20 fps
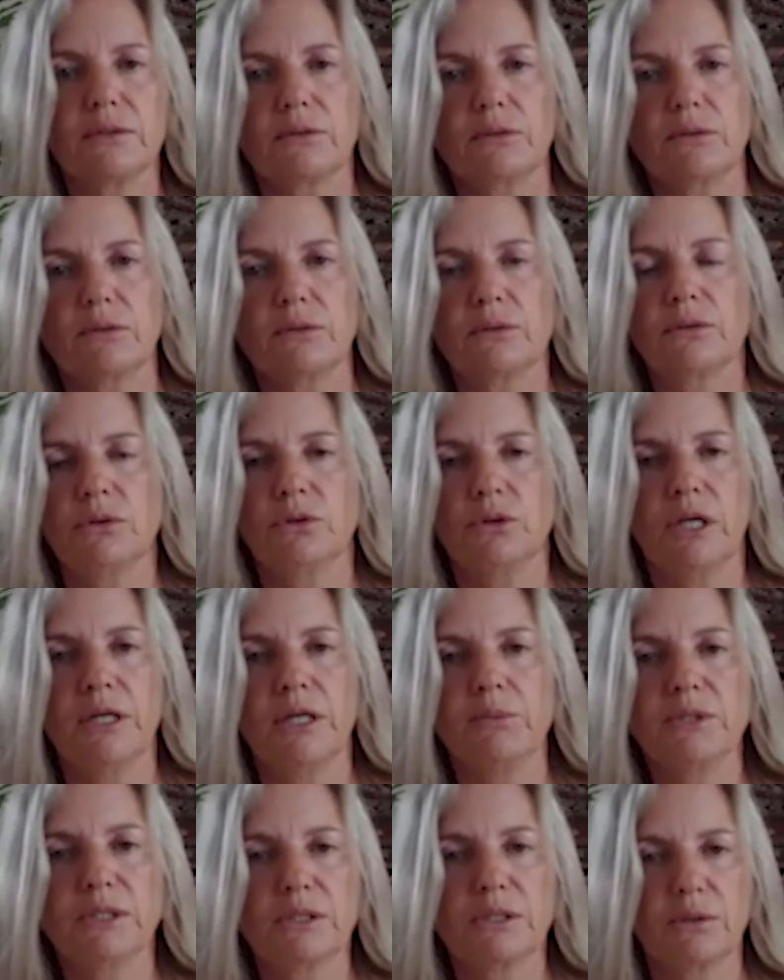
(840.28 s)
and
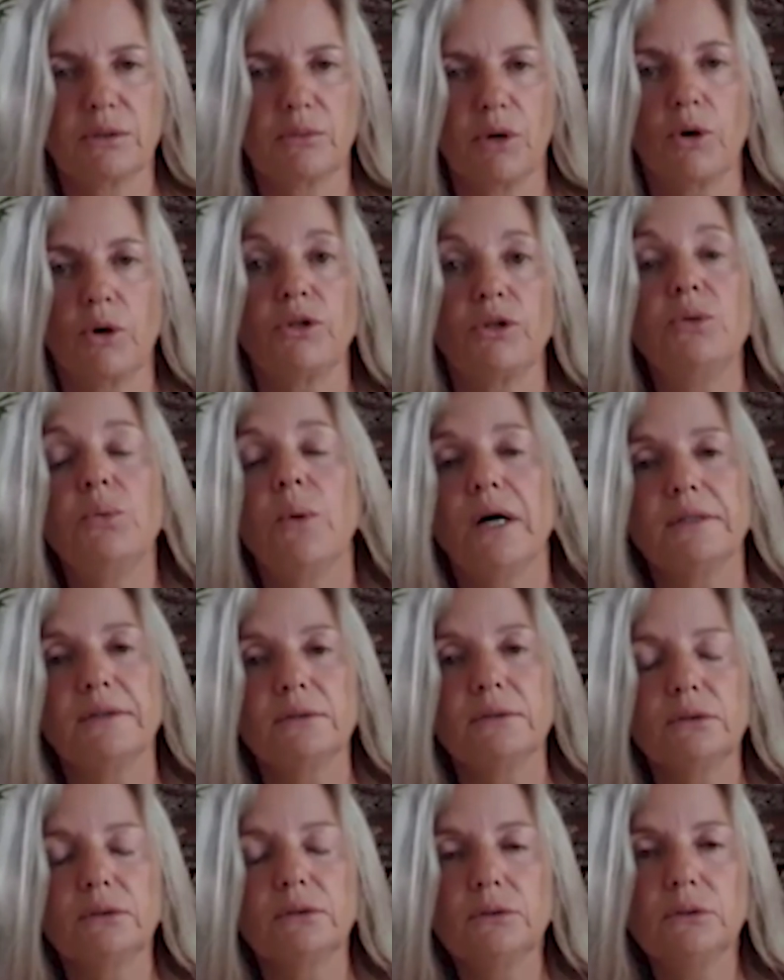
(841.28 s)
he was the only
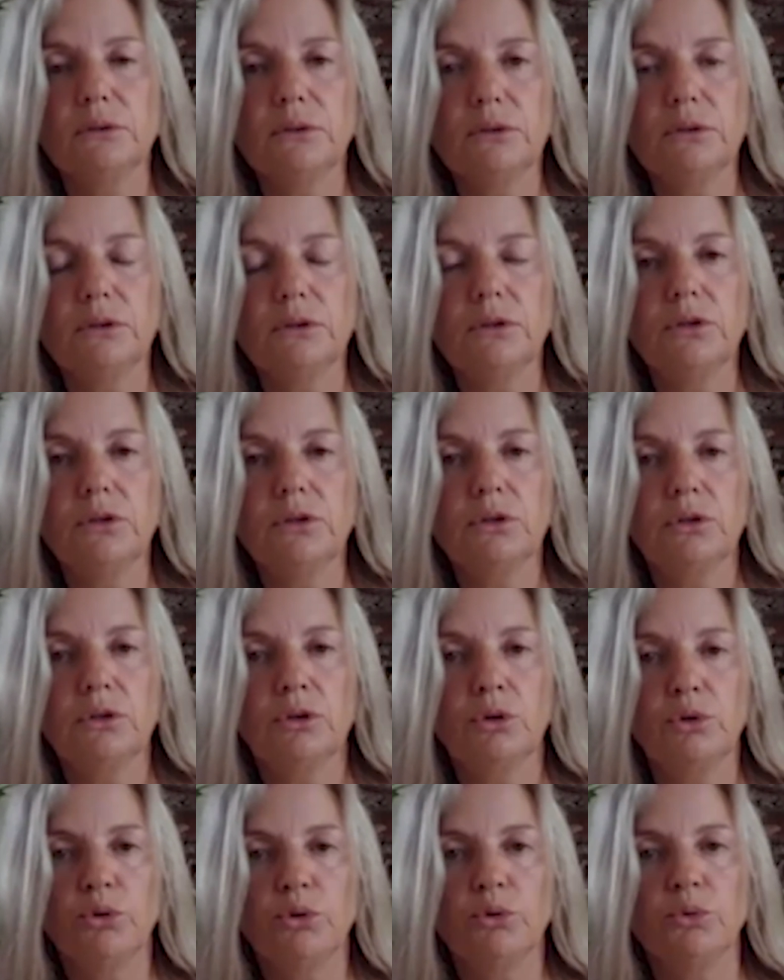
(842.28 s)
one
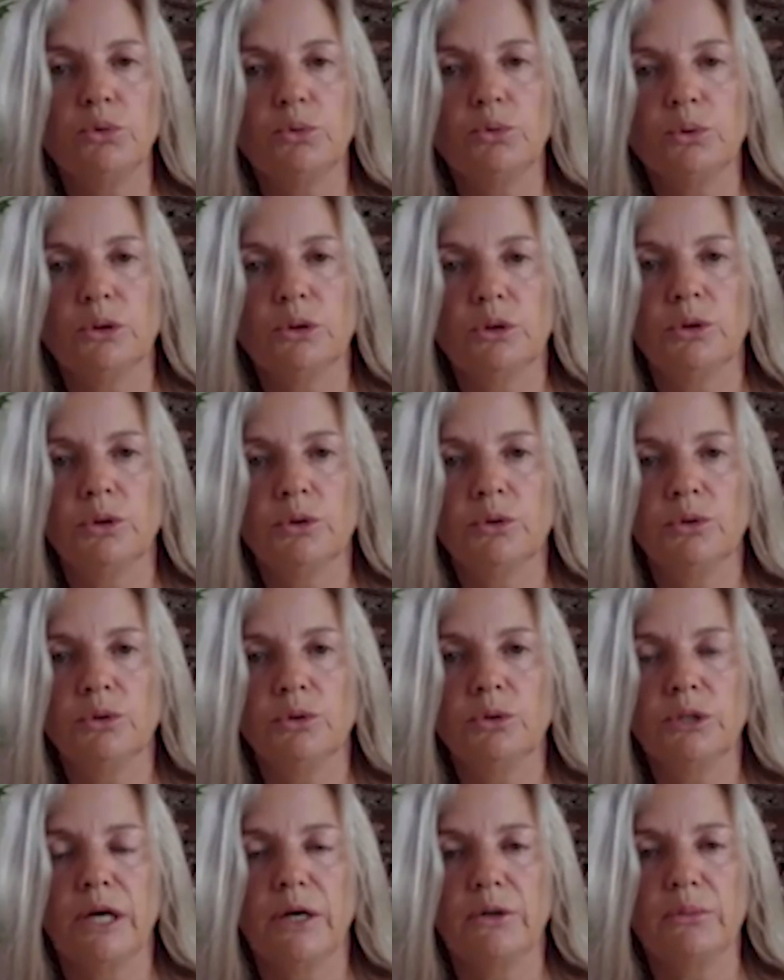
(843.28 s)
who
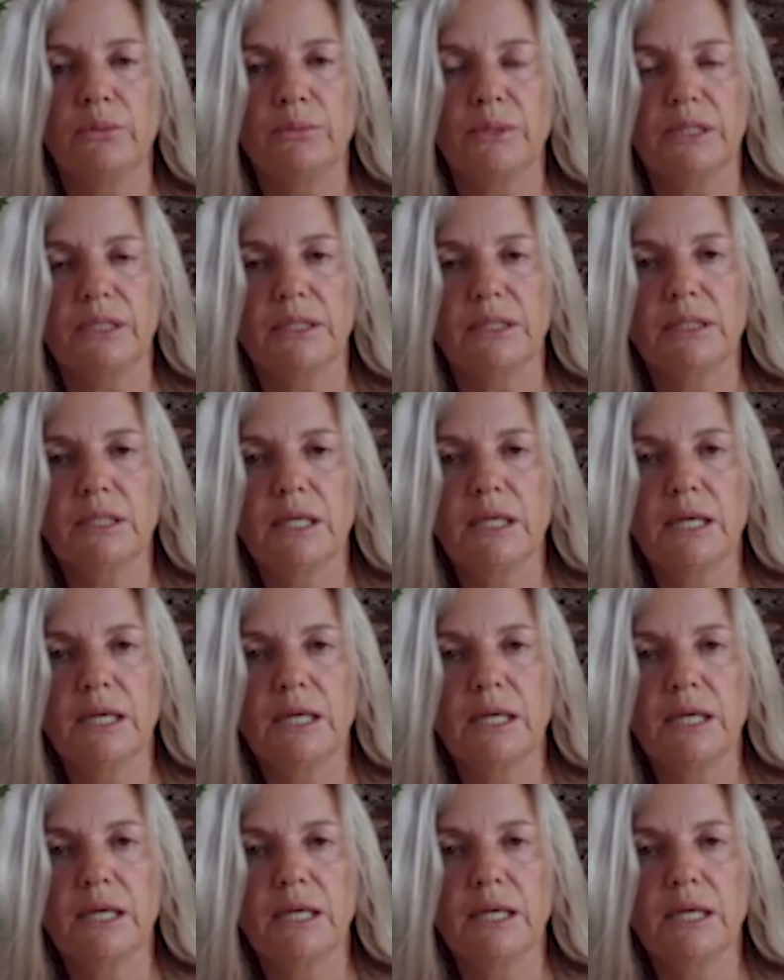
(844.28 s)
could help me.